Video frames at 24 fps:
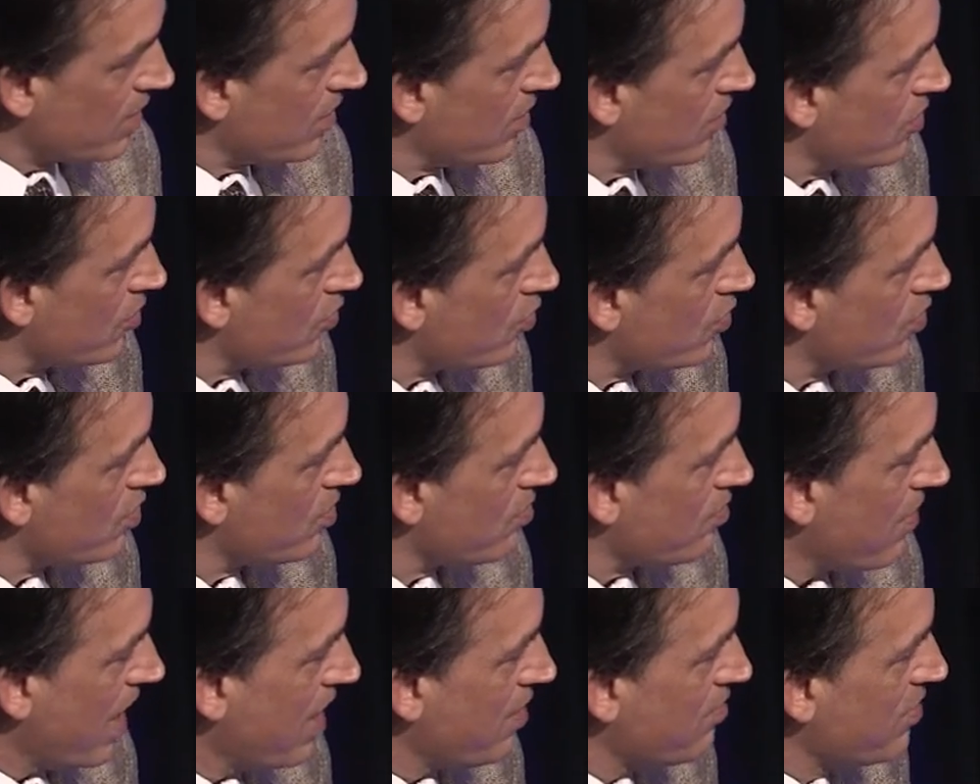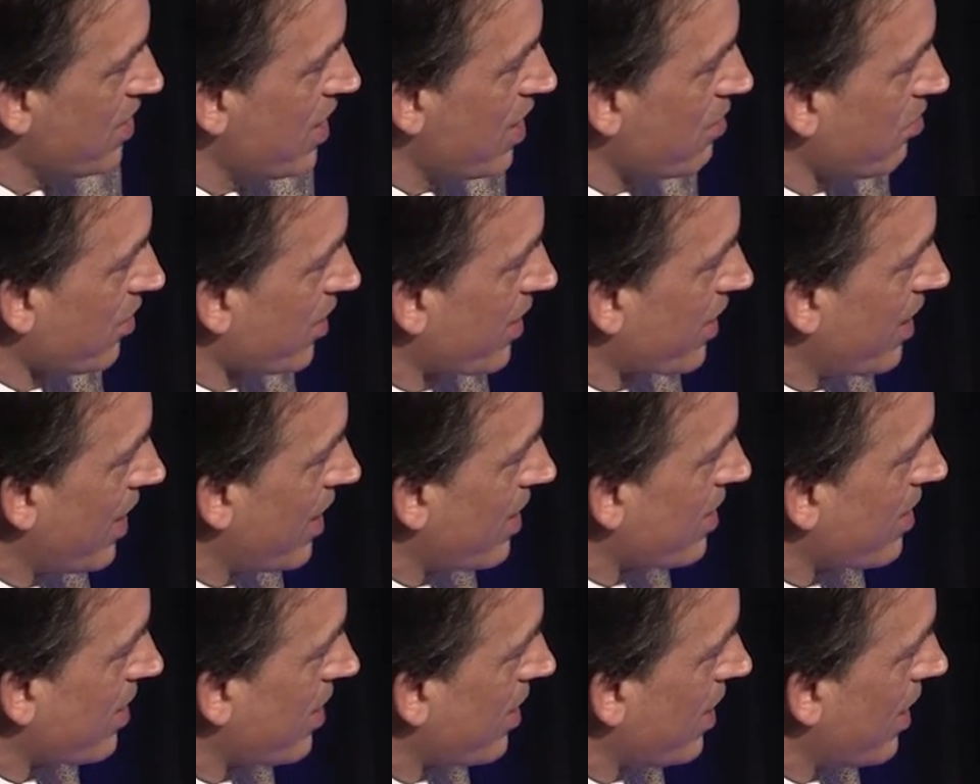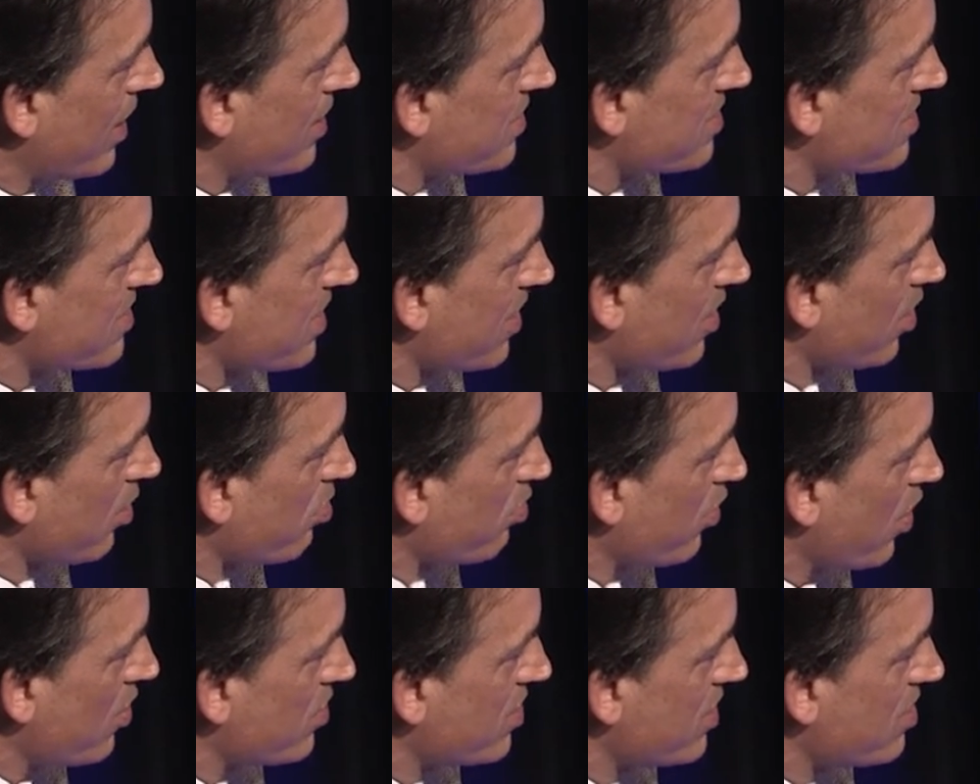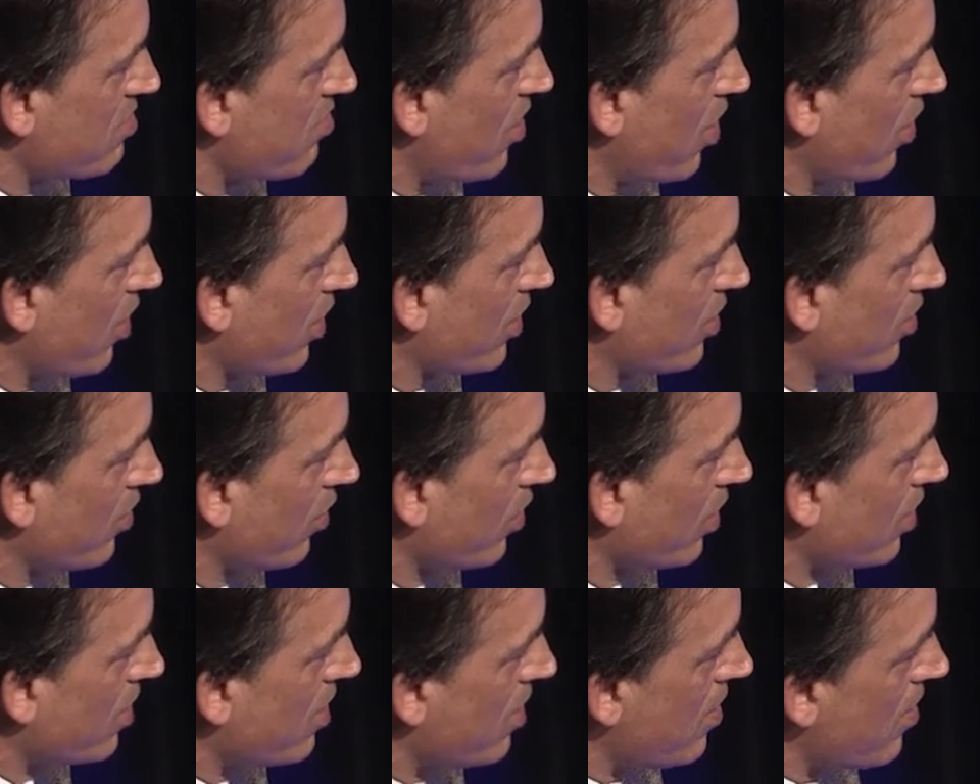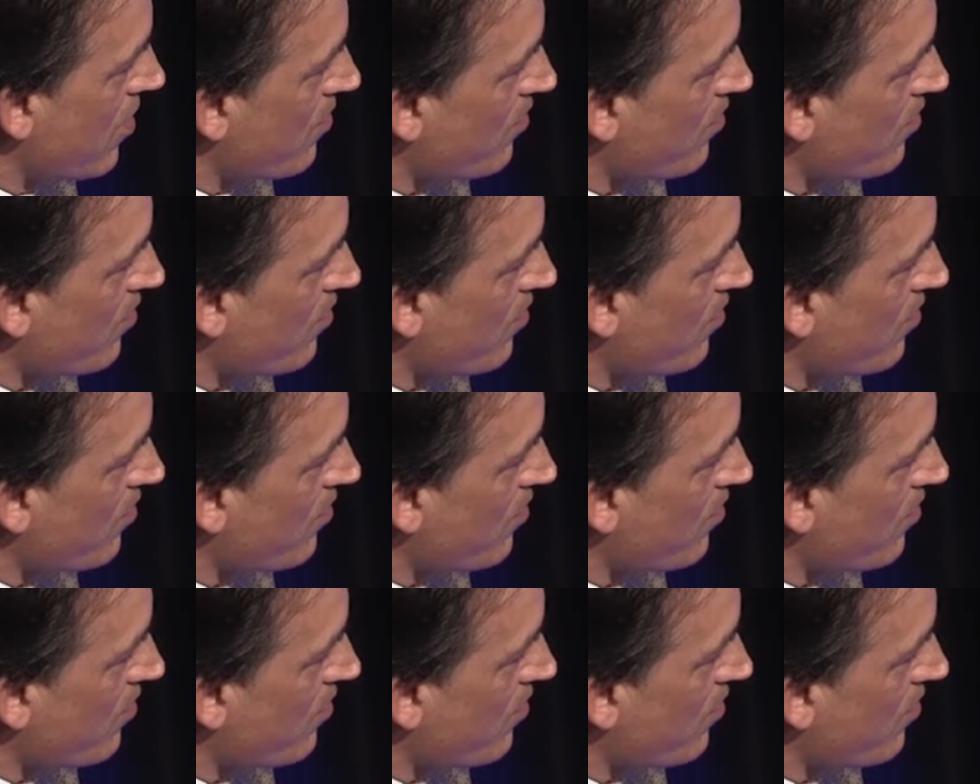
you might be able to get a single protein molecule